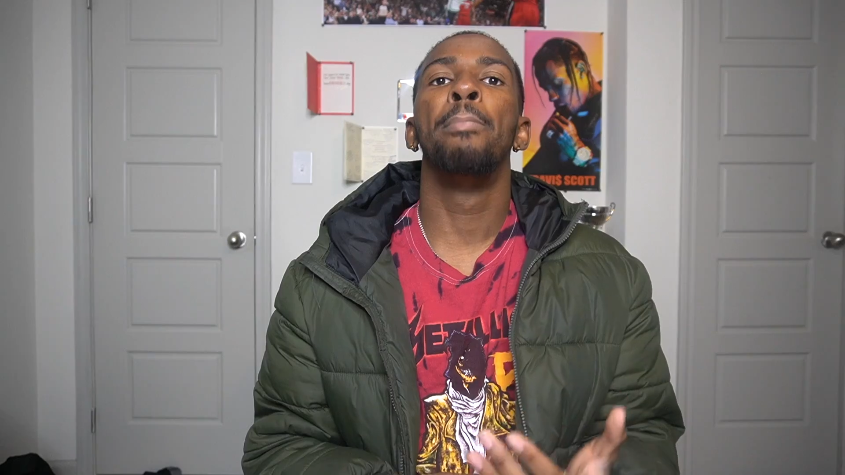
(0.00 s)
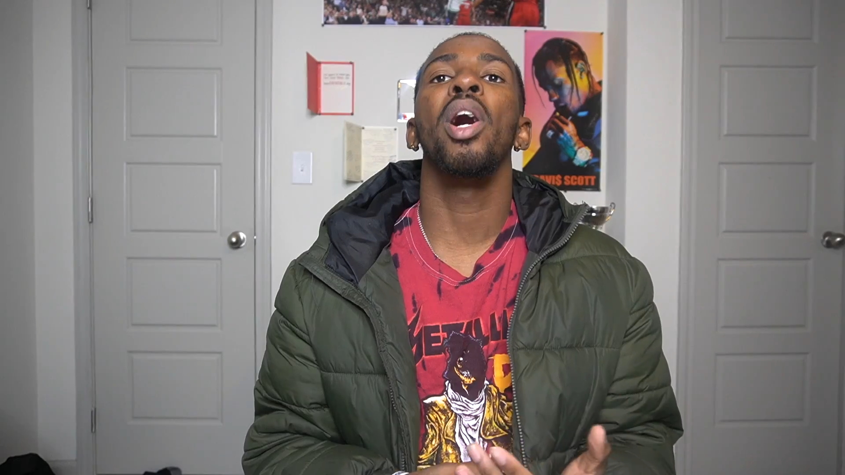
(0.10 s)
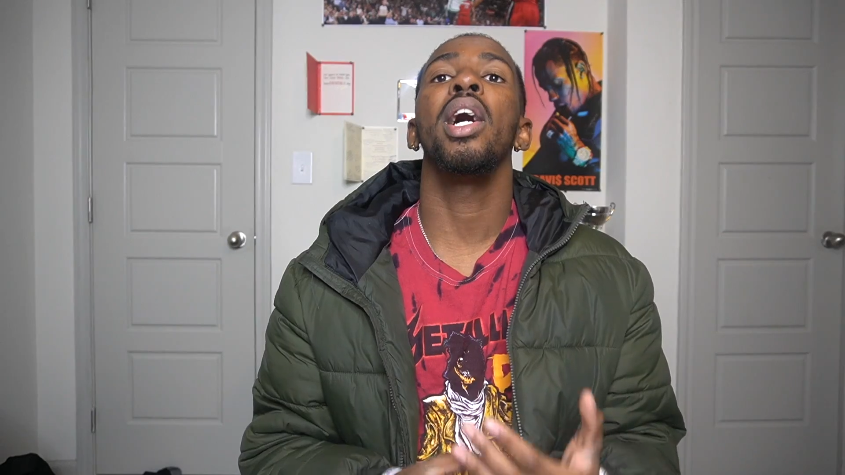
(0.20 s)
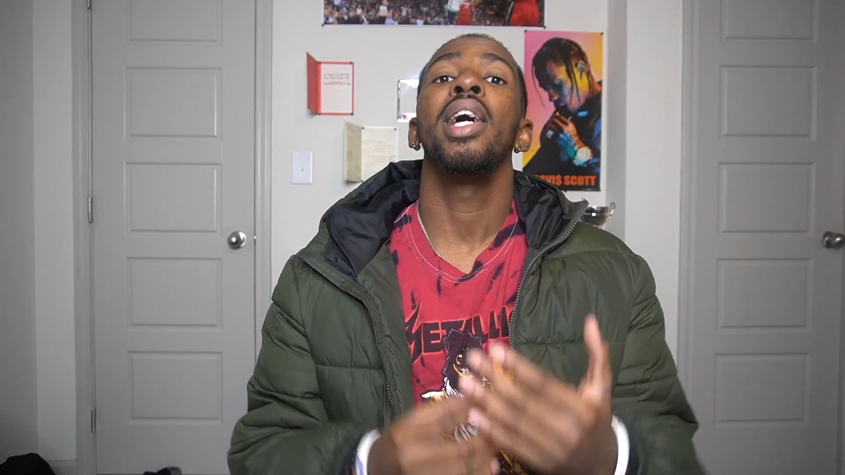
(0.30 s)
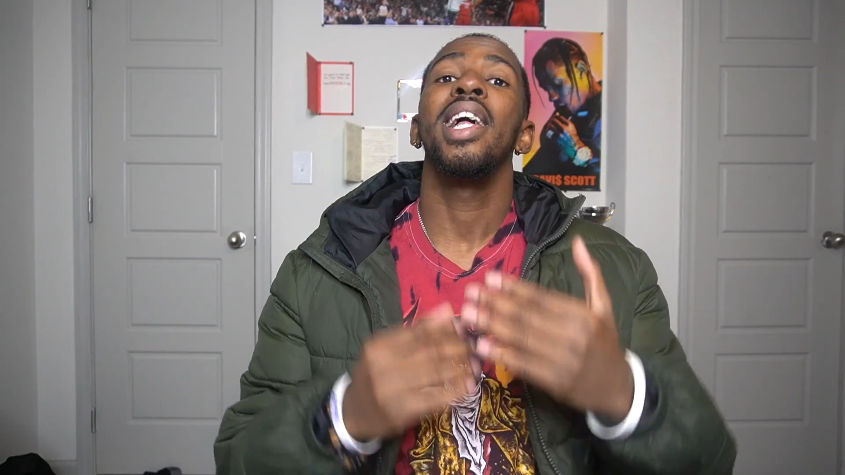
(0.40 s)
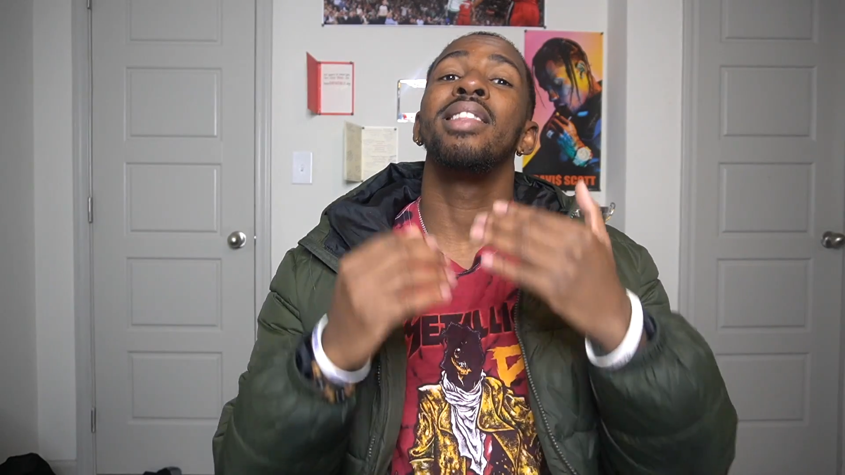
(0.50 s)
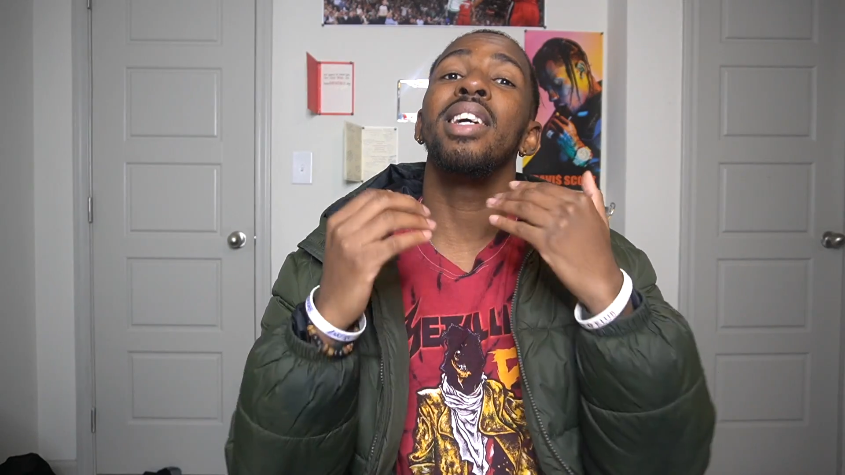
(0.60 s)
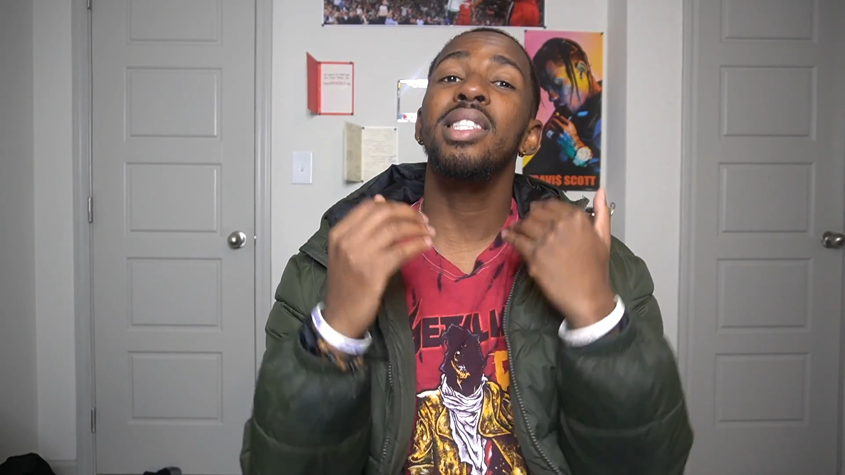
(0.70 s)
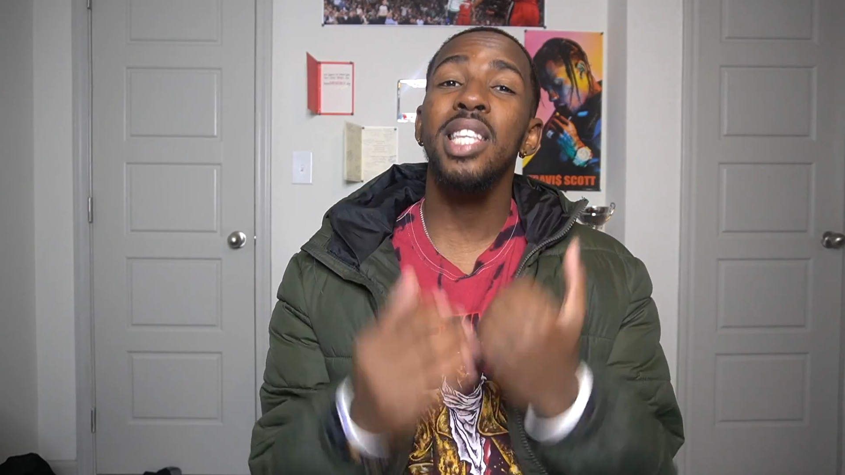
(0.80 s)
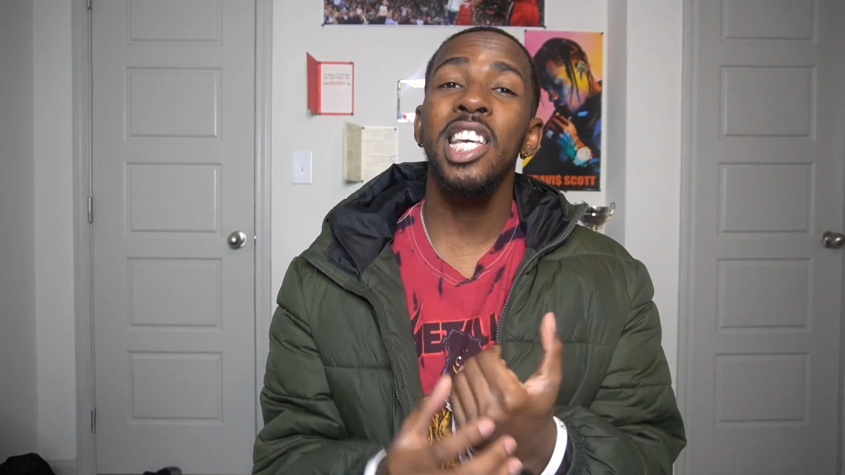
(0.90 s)
But
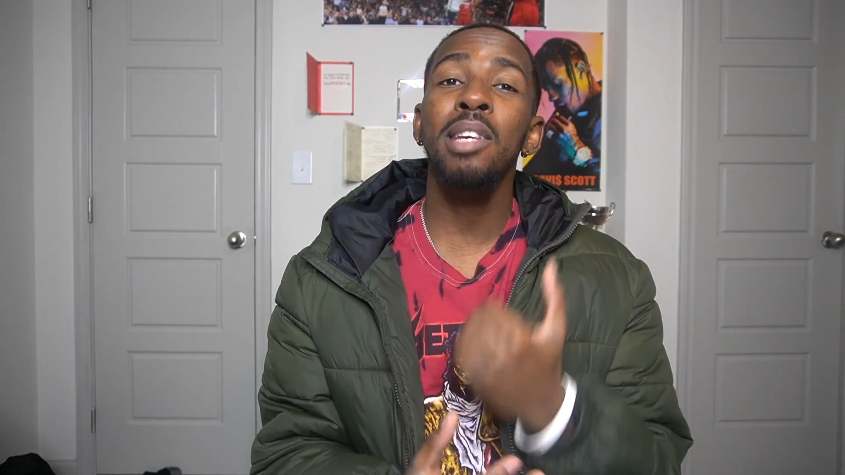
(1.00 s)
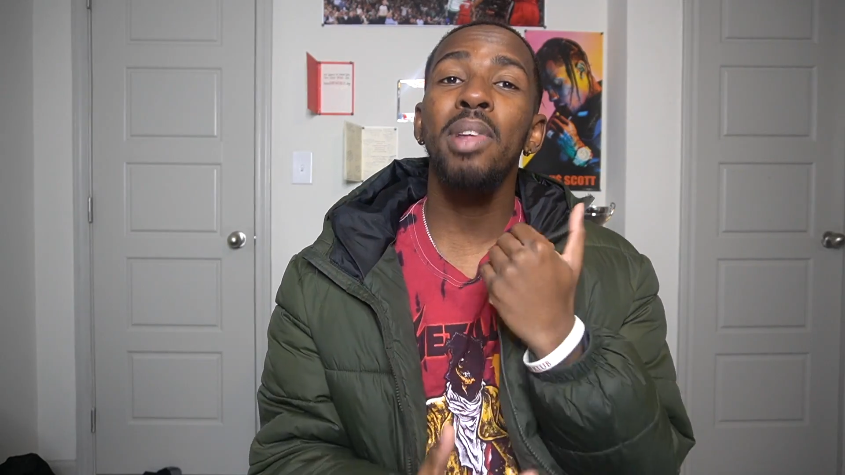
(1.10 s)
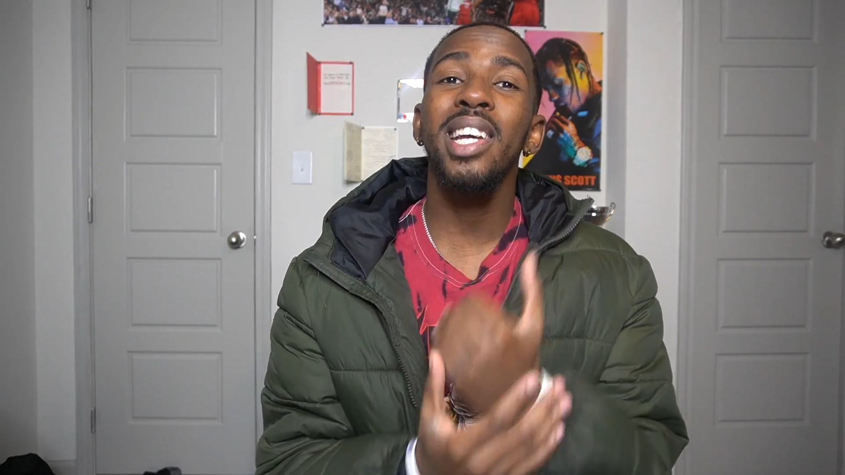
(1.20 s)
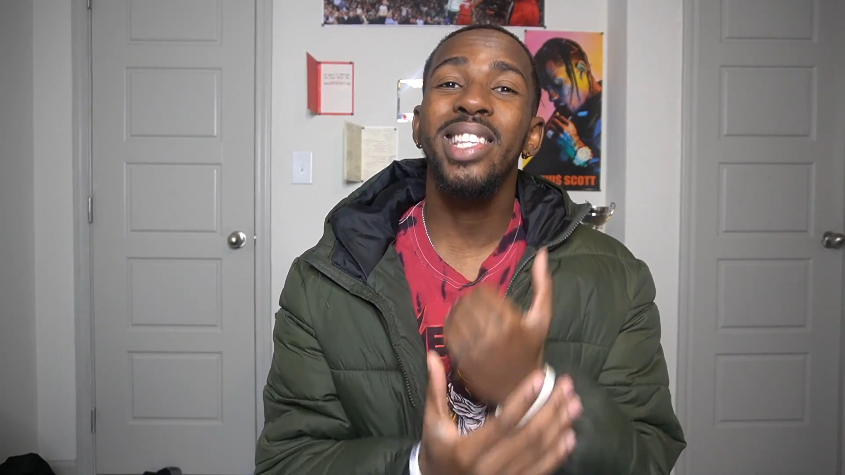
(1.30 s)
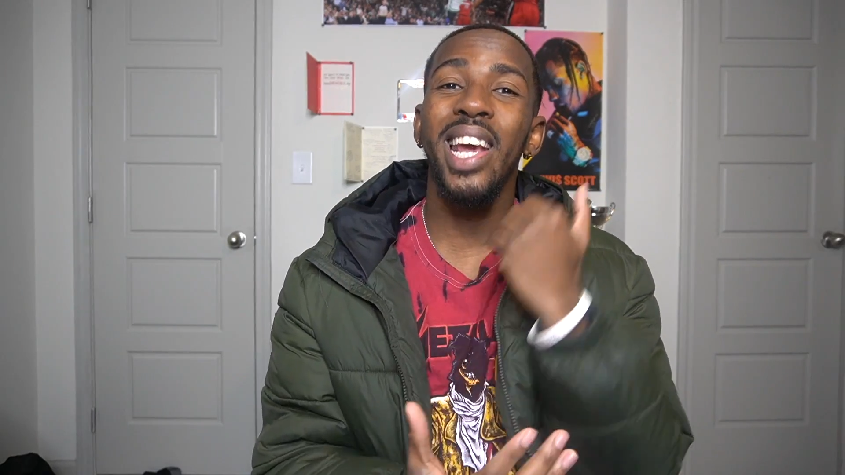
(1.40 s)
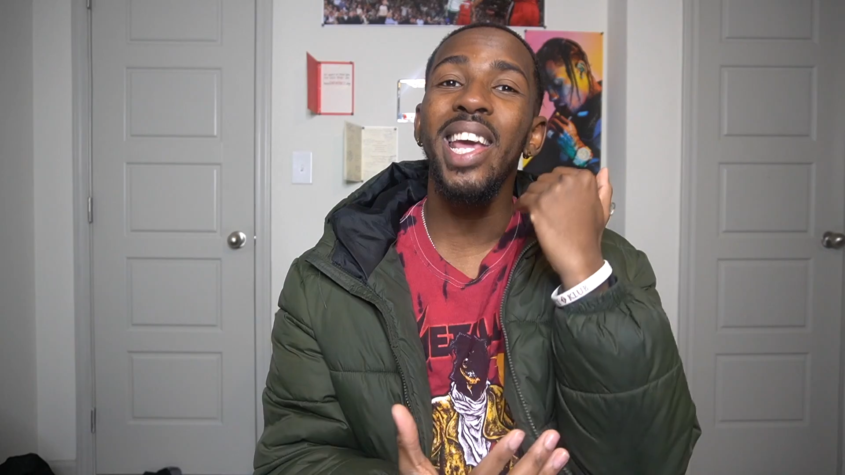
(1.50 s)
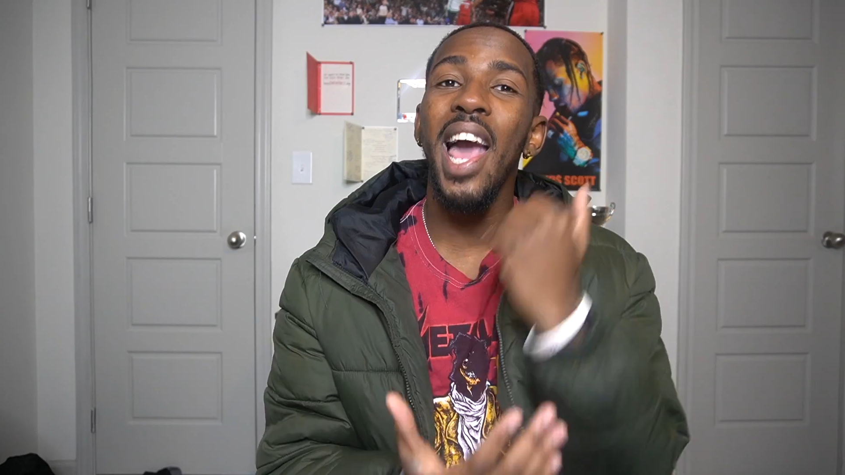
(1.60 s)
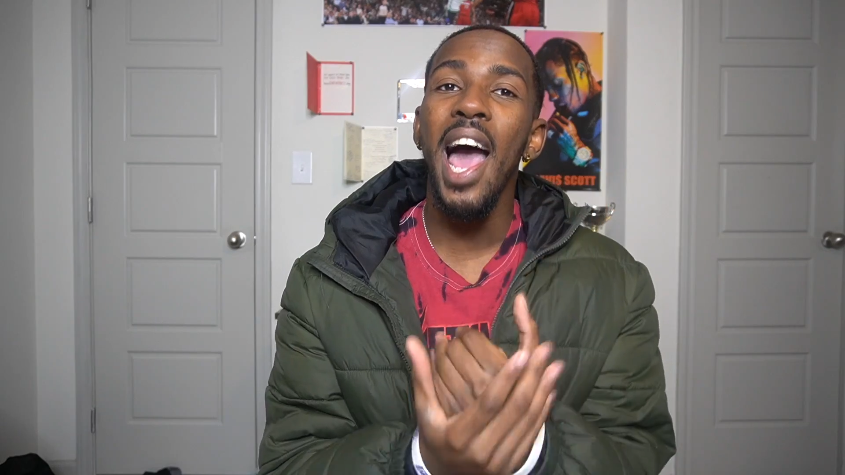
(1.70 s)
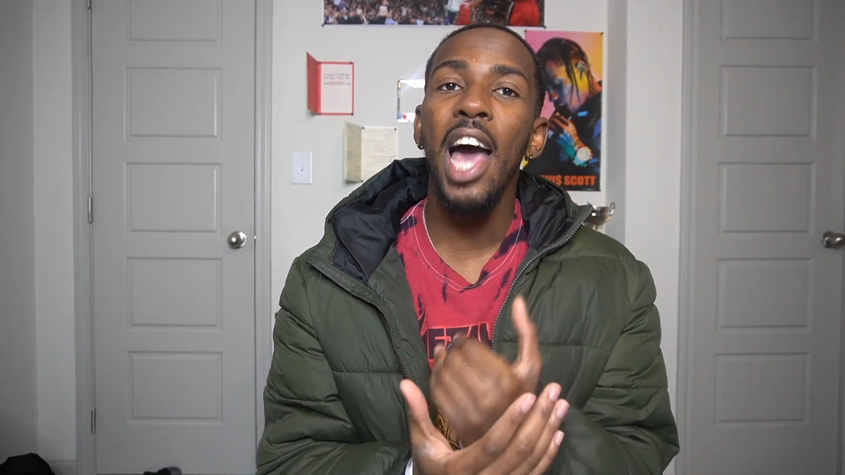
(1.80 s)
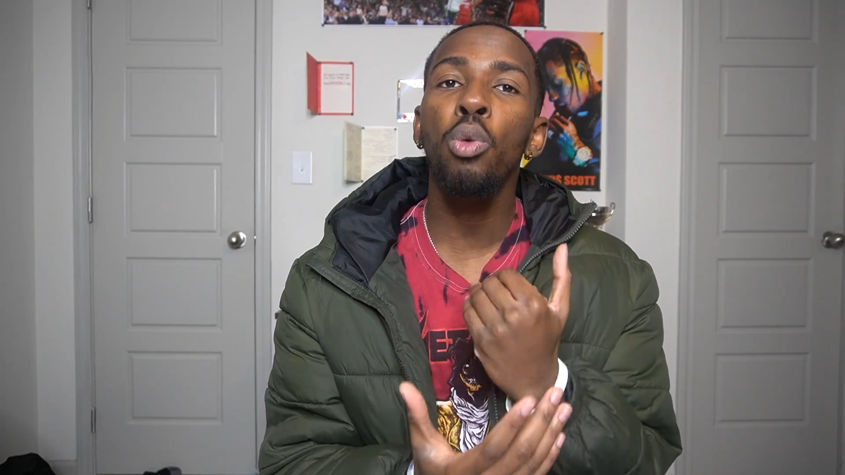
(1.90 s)
the team that they
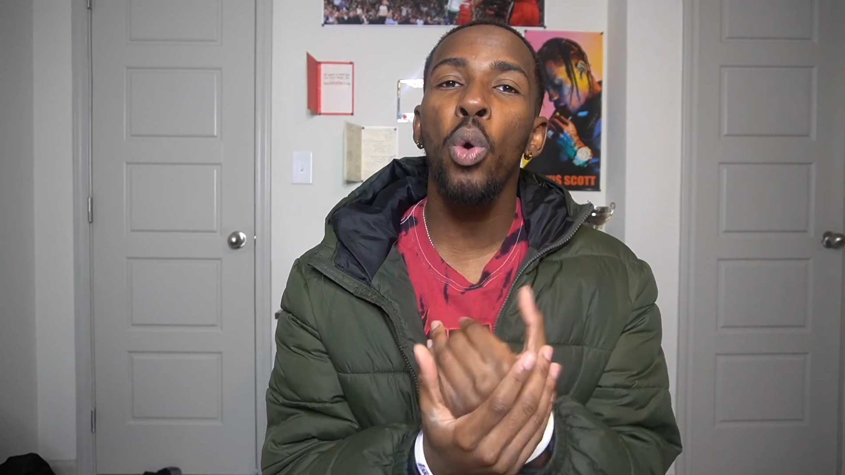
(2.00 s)
had